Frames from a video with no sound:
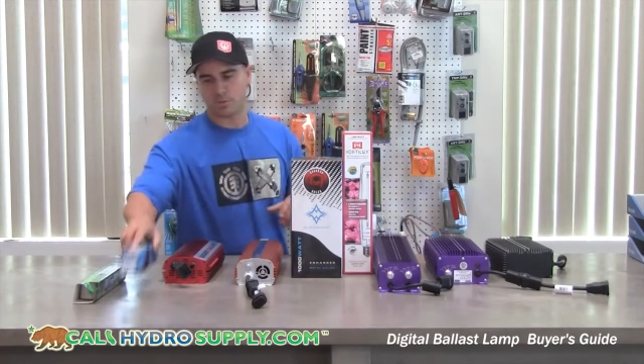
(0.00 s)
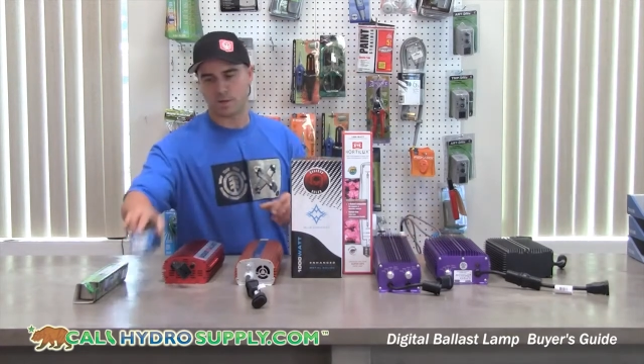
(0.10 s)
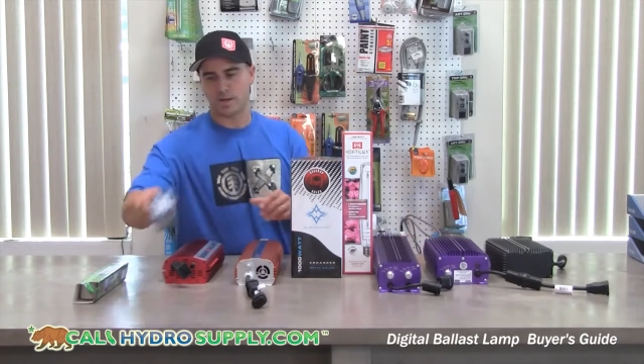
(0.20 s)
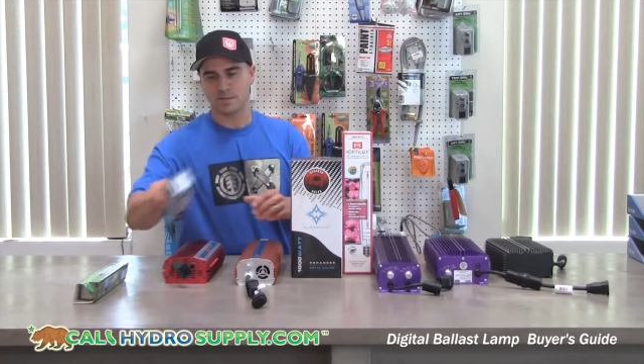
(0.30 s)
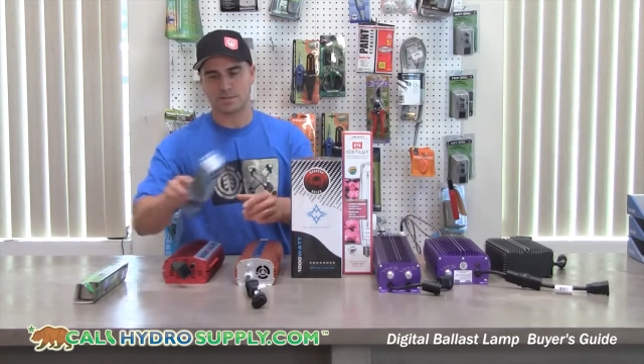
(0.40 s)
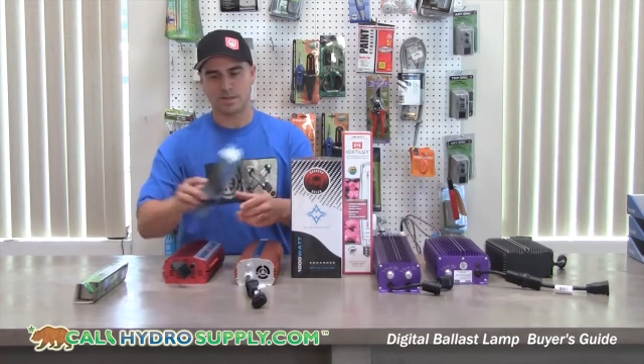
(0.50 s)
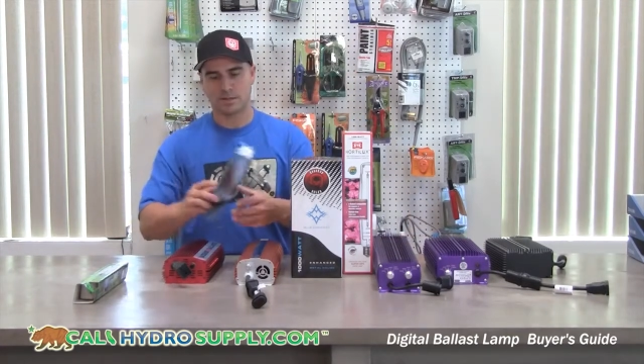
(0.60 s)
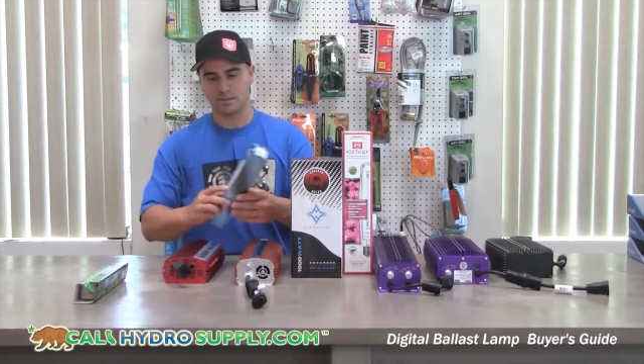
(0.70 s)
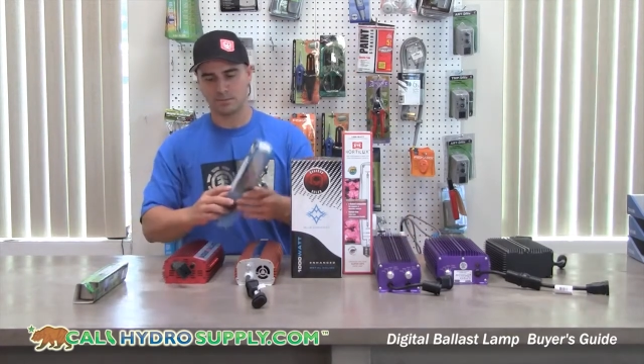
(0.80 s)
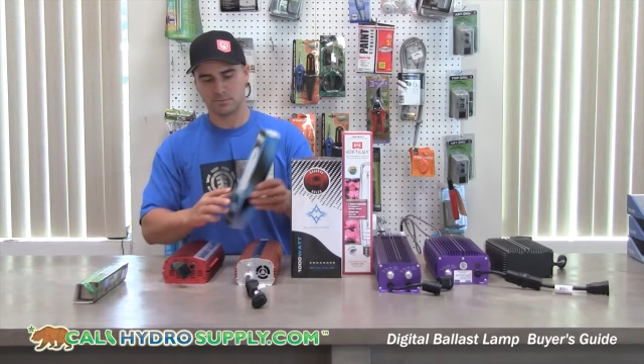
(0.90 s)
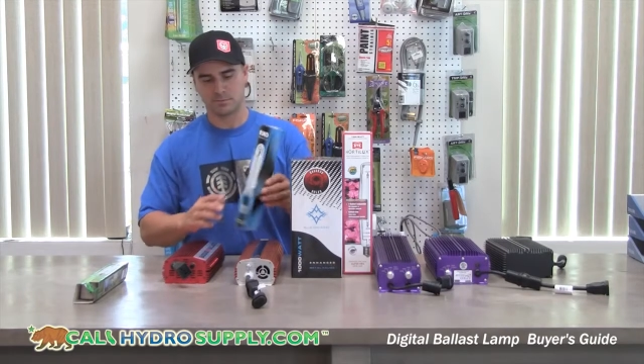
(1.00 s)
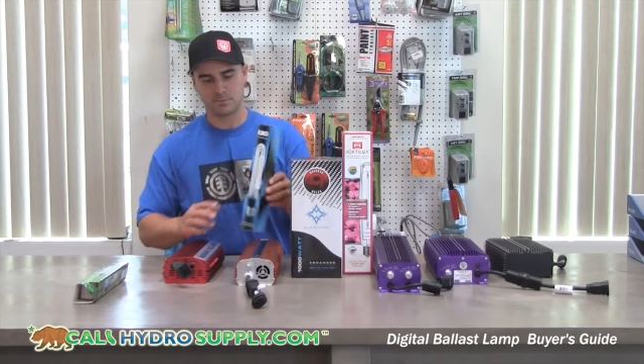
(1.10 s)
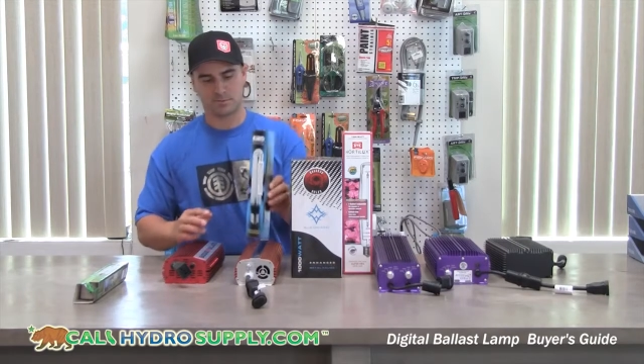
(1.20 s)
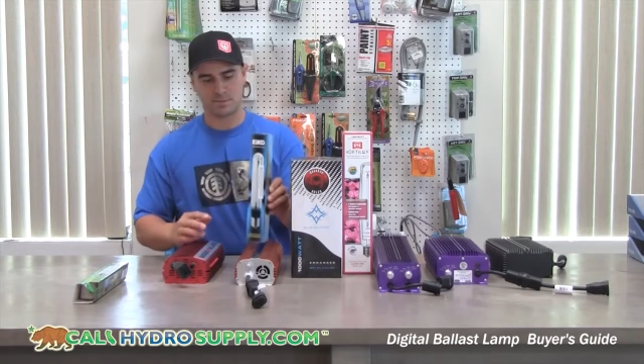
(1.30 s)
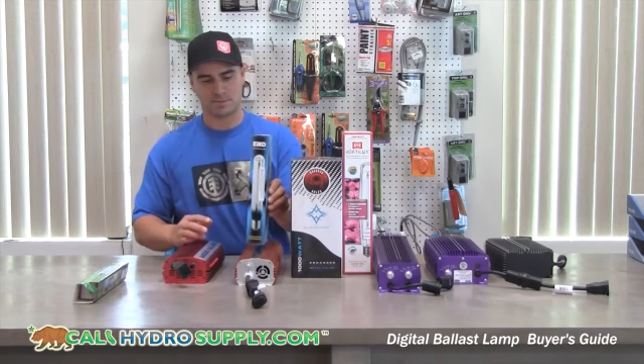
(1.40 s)
brands here.
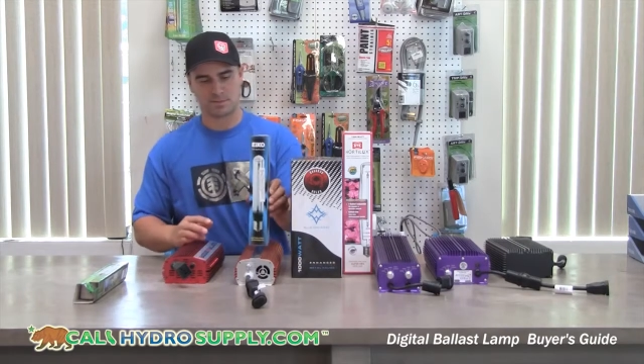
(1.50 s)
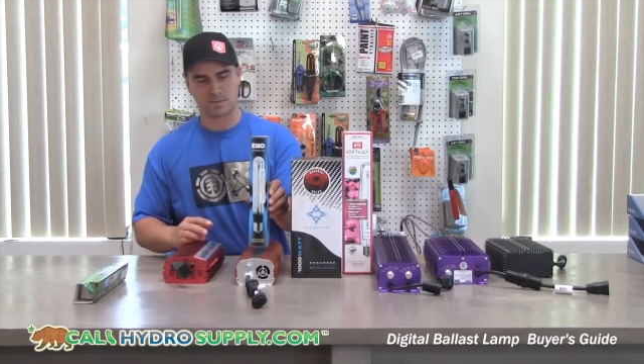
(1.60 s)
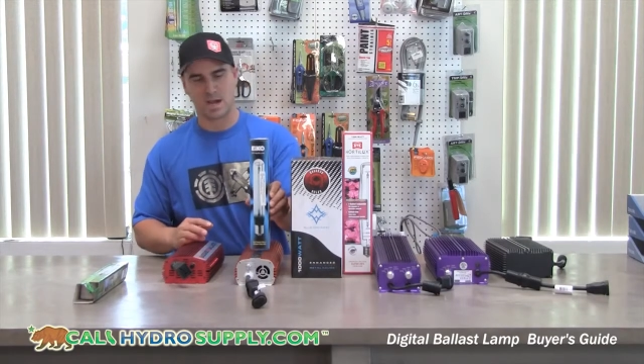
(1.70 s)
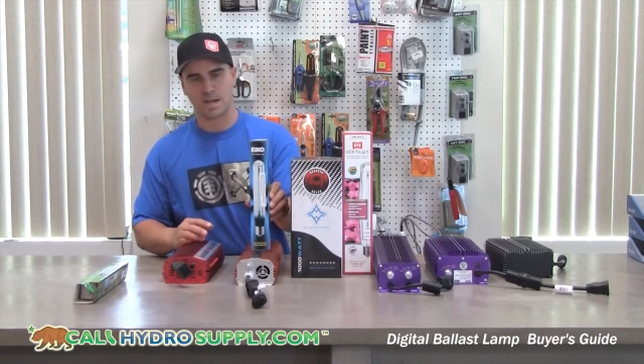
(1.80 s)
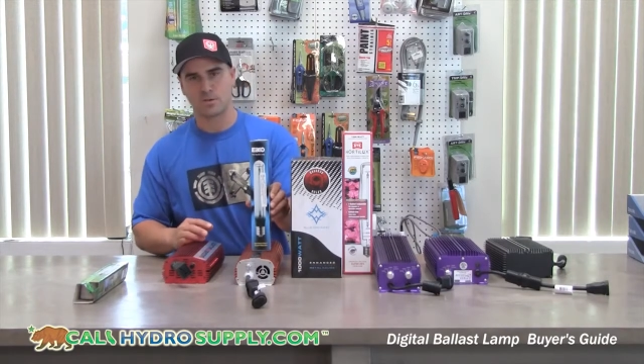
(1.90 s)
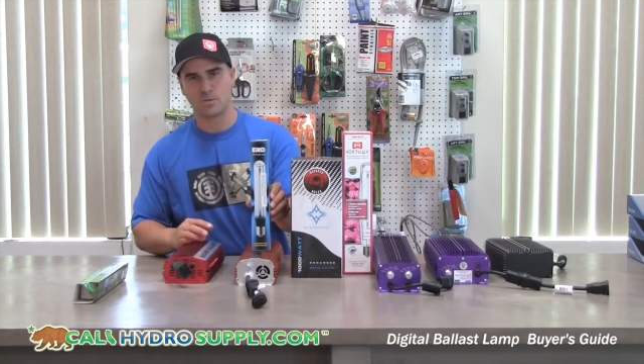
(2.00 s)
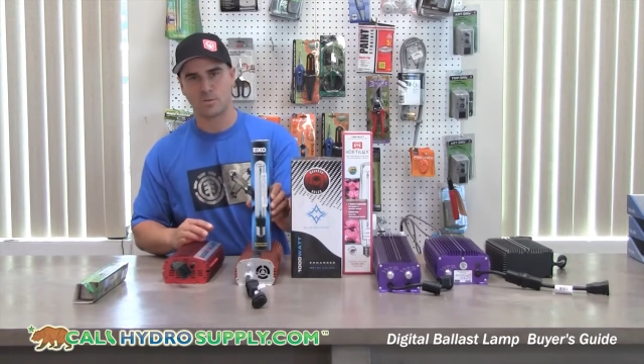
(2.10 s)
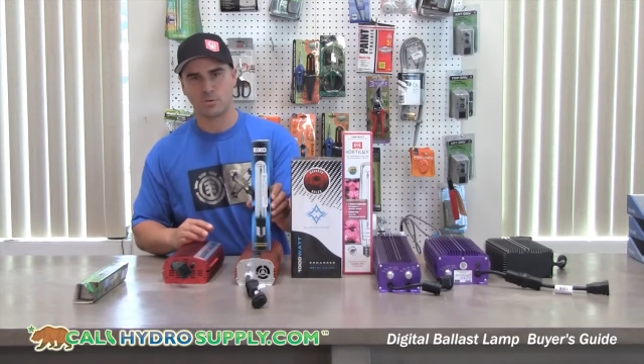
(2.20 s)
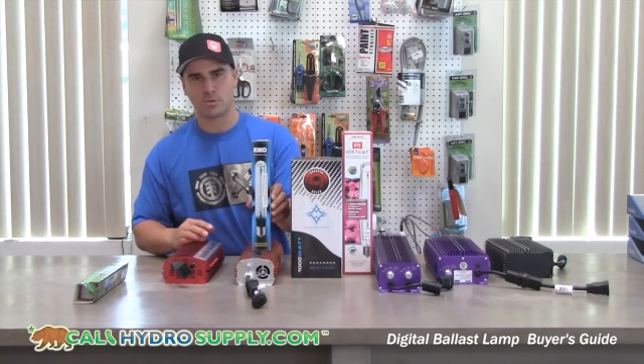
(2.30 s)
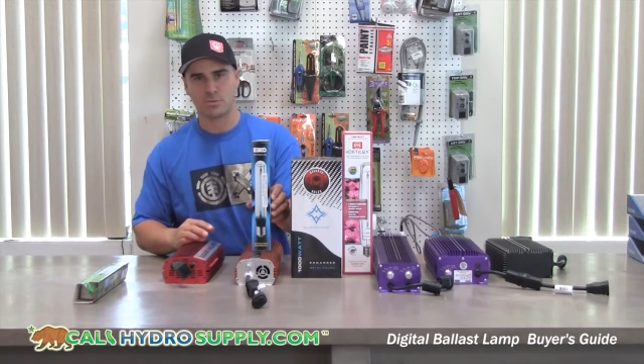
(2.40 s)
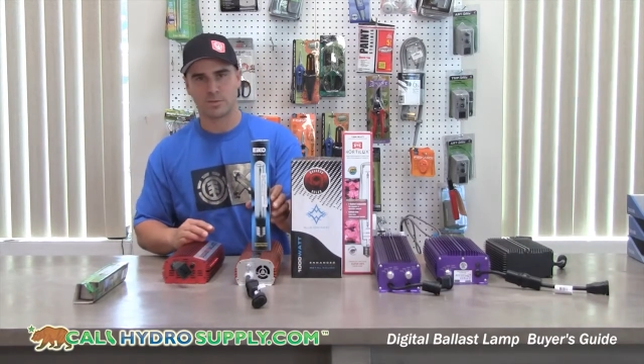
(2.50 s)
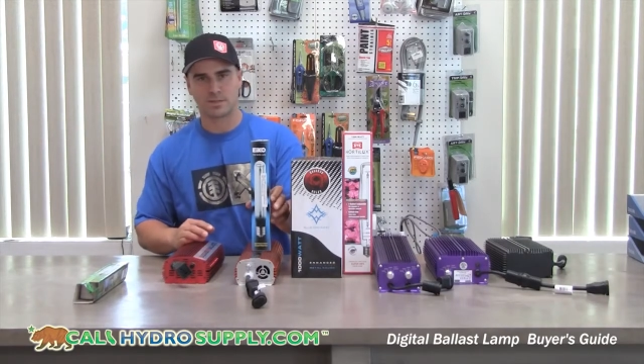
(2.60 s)
This is an Ico bulb.